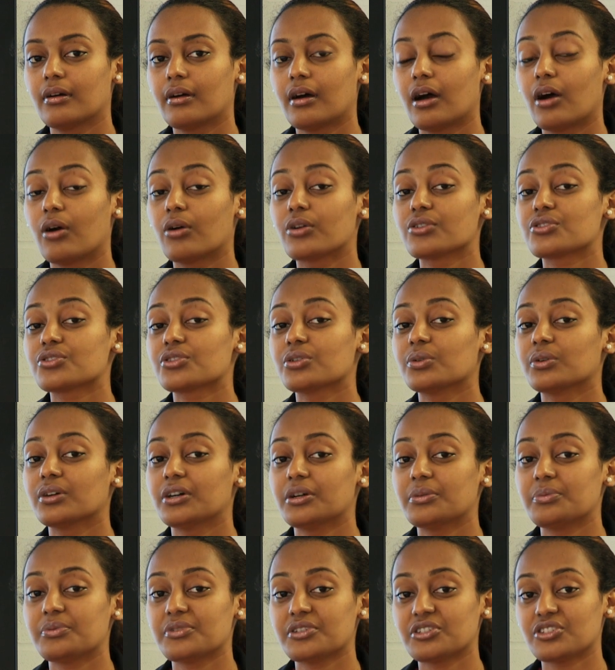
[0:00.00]
also
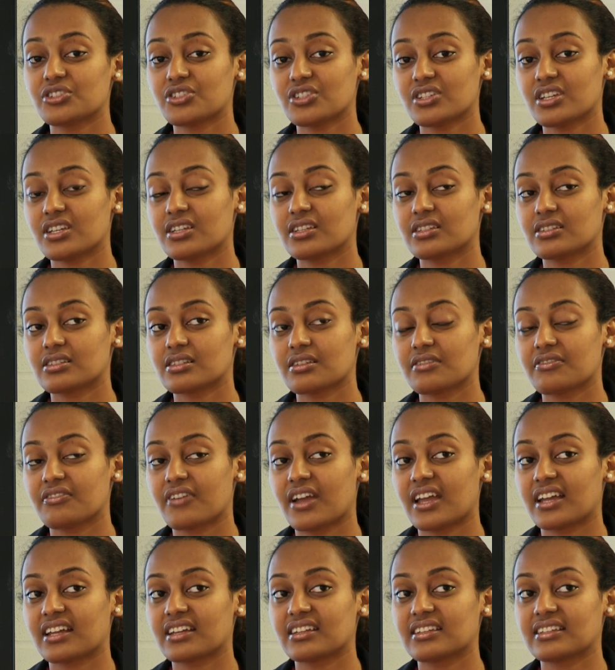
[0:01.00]
appreciate if
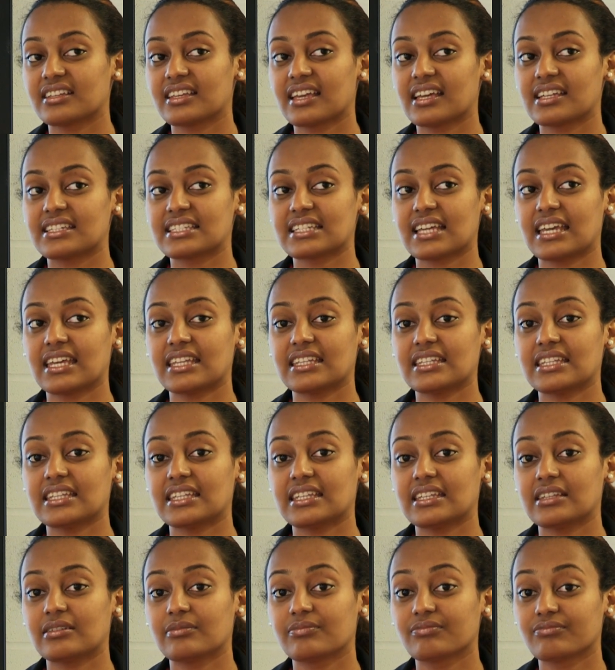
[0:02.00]
I could get
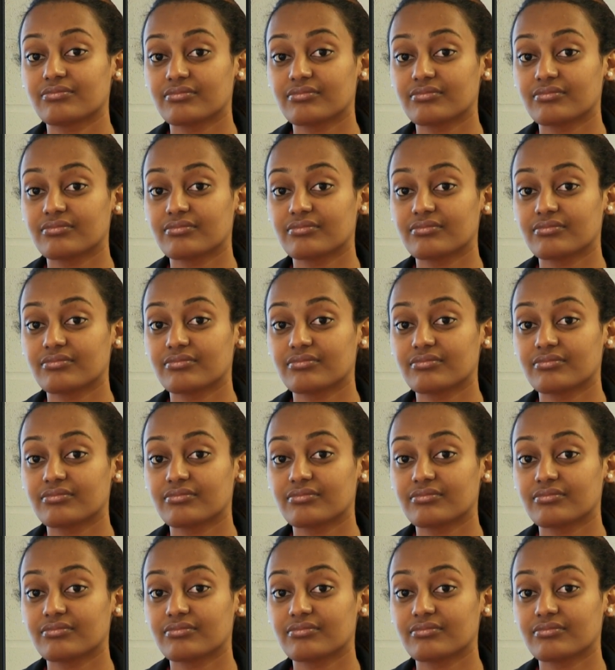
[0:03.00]
any